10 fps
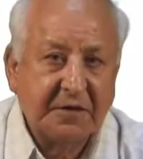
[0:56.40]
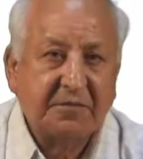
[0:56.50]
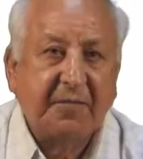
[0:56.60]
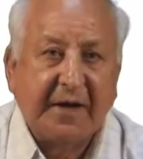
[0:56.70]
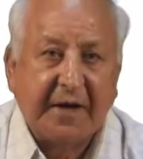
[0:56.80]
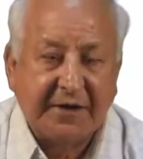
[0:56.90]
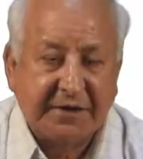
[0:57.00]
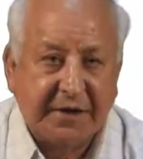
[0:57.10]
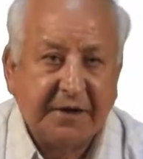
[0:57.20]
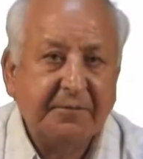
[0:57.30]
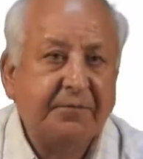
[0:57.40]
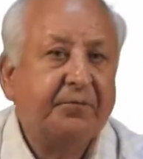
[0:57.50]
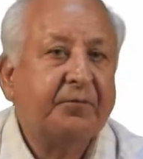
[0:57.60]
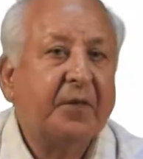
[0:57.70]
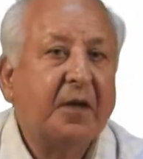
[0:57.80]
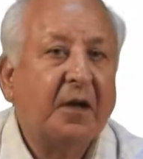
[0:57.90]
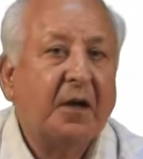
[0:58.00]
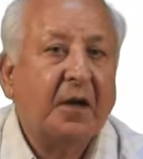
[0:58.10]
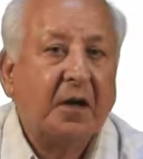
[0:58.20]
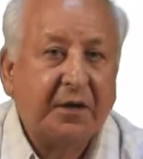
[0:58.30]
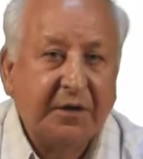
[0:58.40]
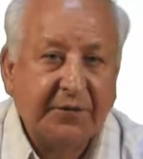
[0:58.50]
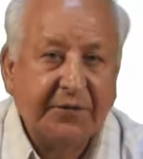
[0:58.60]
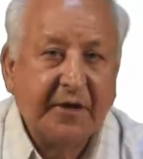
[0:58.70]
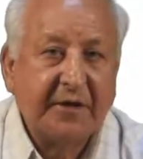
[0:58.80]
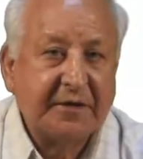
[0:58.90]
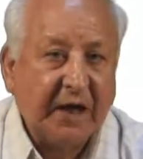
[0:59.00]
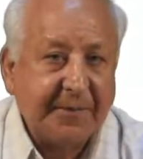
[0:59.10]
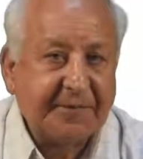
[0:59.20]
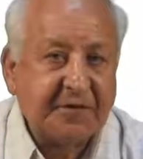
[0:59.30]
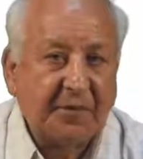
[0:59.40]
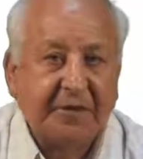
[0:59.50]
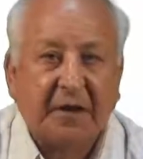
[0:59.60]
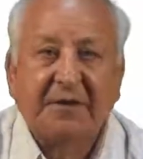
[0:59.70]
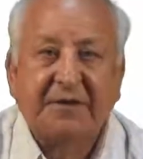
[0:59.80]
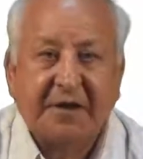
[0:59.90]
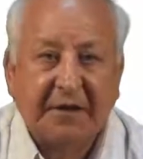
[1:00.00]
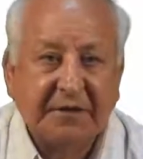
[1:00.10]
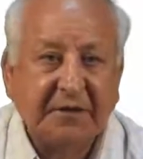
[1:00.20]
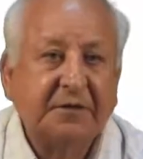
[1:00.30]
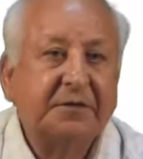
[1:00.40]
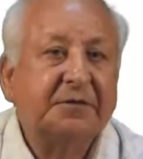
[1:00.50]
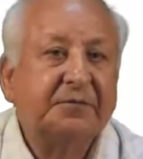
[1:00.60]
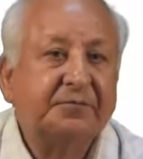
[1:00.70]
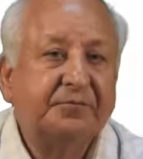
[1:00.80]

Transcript: by addition, different types of color centers,